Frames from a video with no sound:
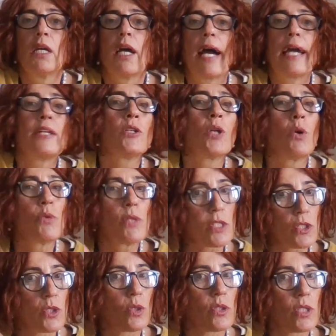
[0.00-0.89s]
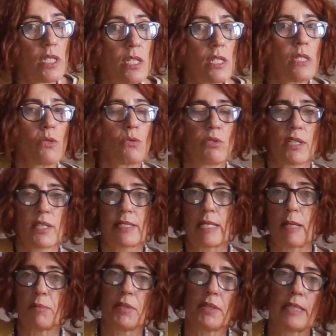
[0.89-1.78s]
I know it's not easy to
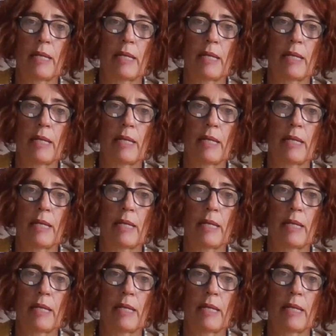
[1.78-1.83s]
accept it.